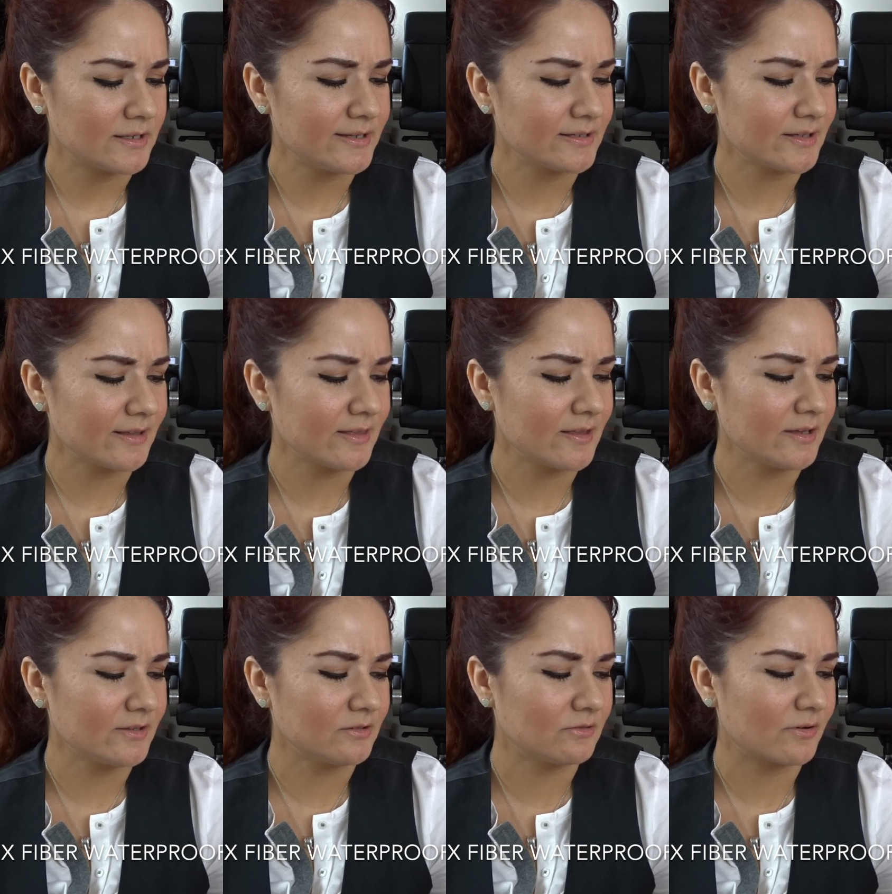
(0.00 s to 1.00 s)
Yes, I
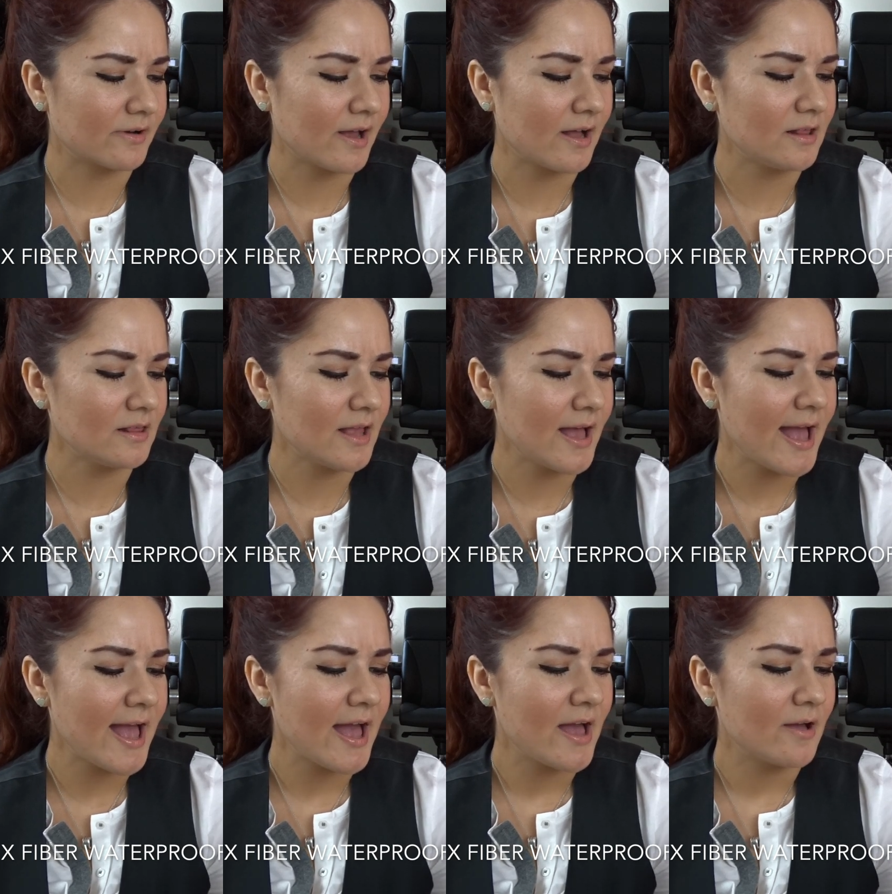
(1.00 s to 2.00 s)
think it's Loreal.
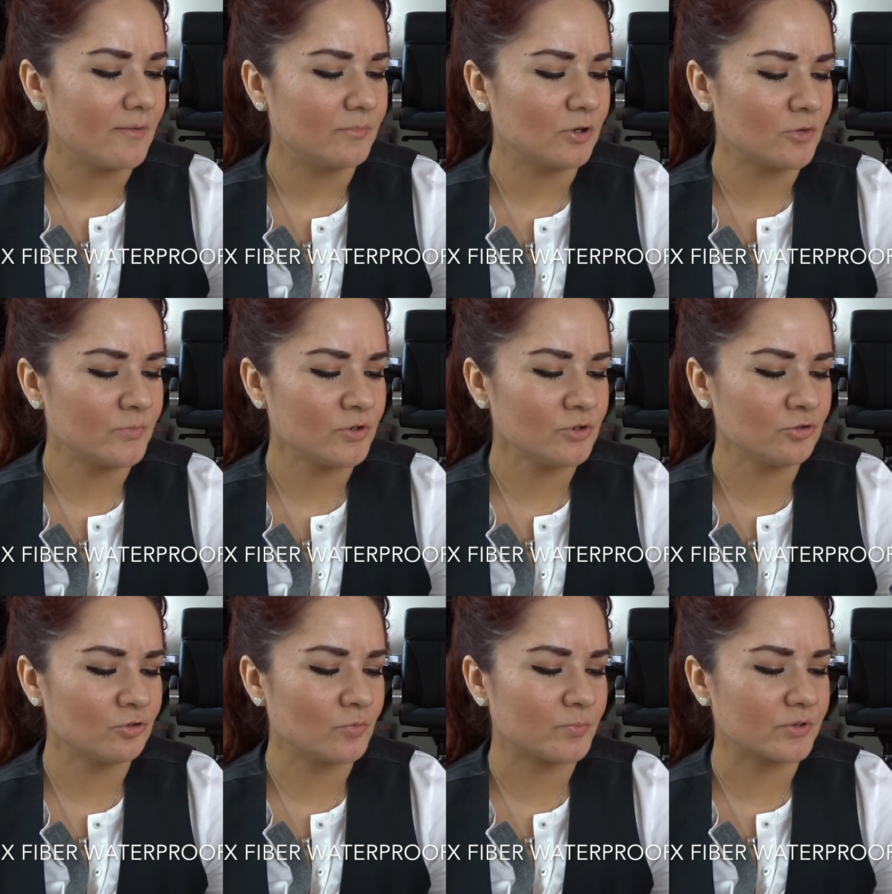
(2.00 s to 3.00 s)

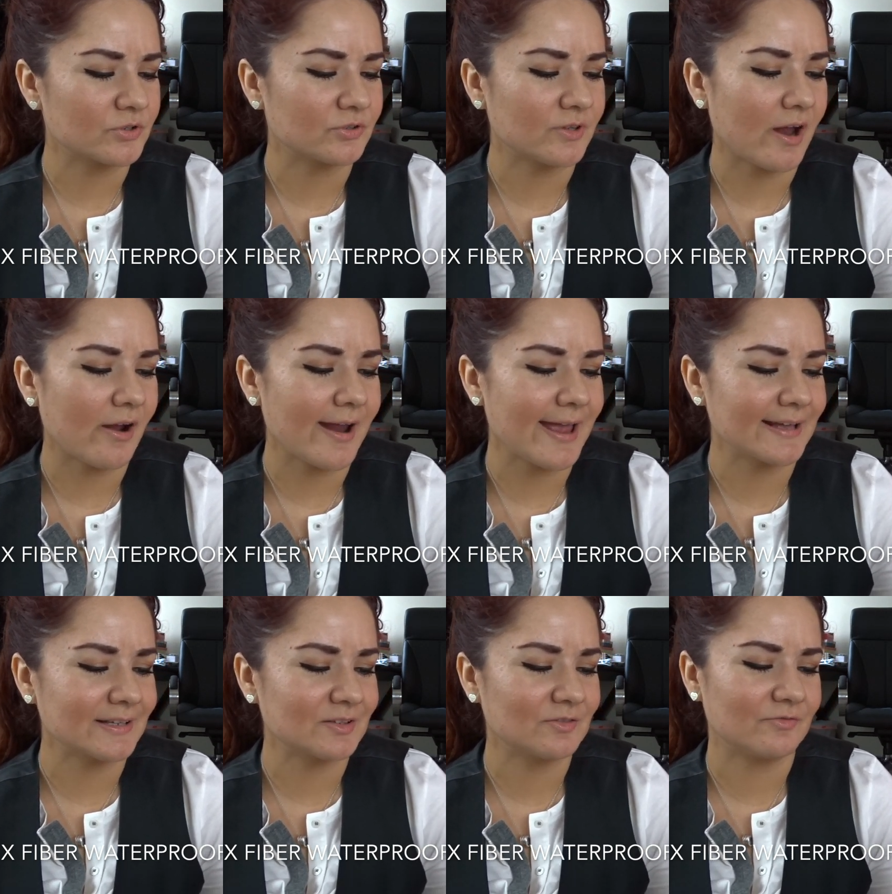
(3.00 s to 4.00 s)
Voluminous Superstar
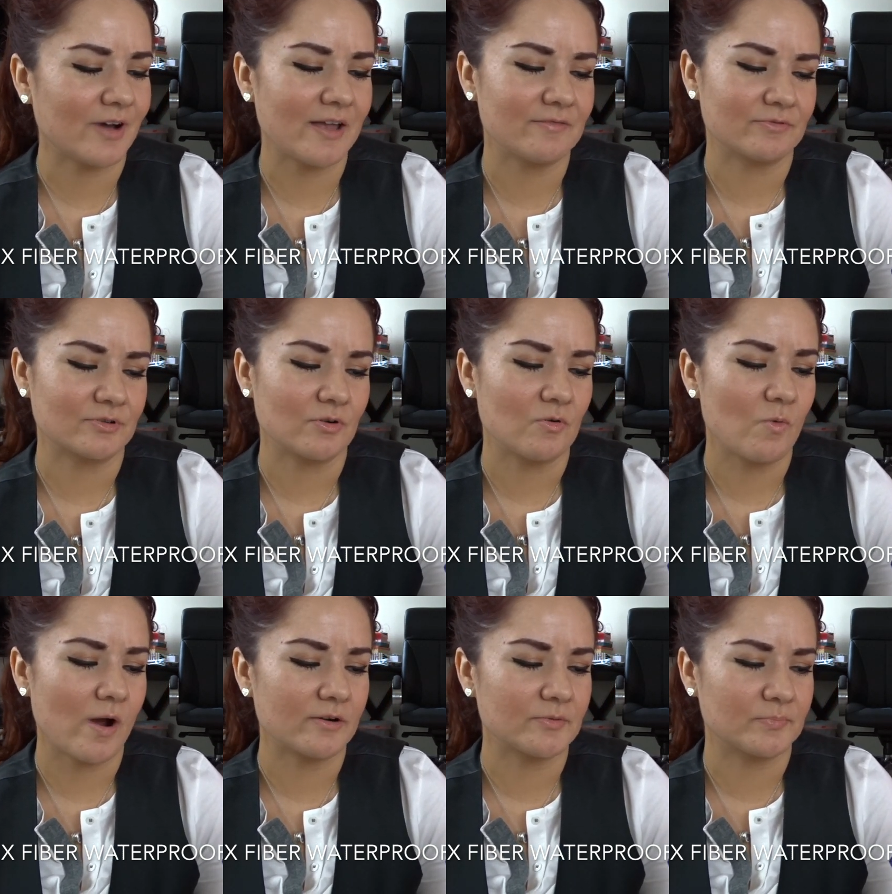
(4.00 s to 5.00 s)
X Fiber,
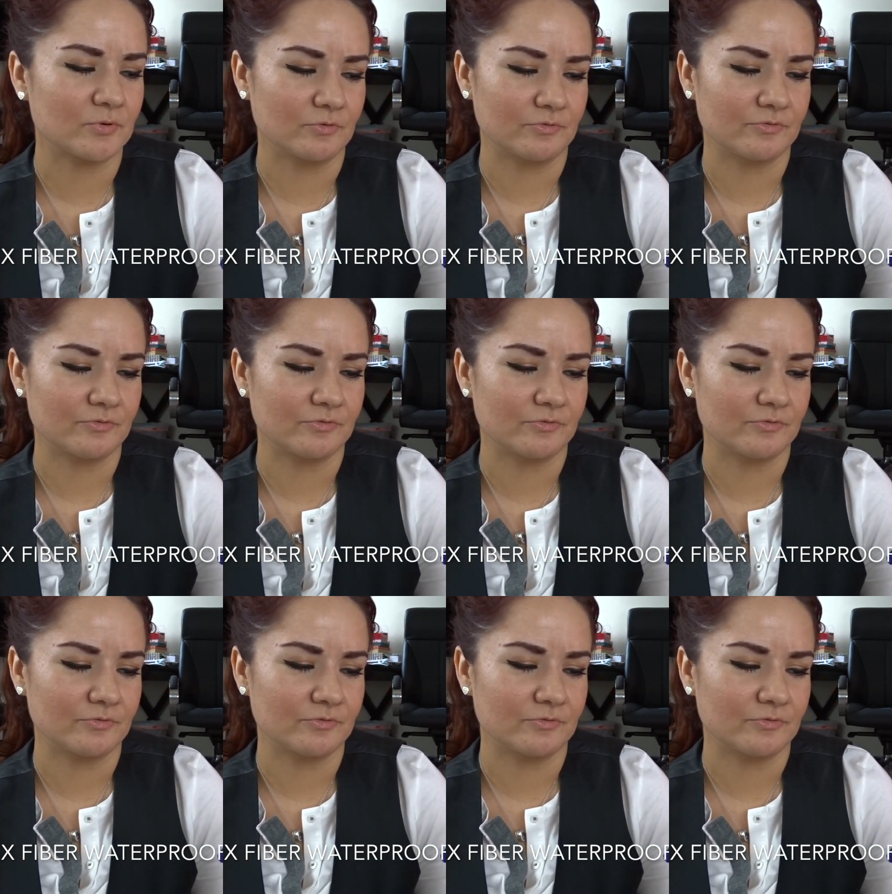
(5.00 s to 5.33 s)
waterproof.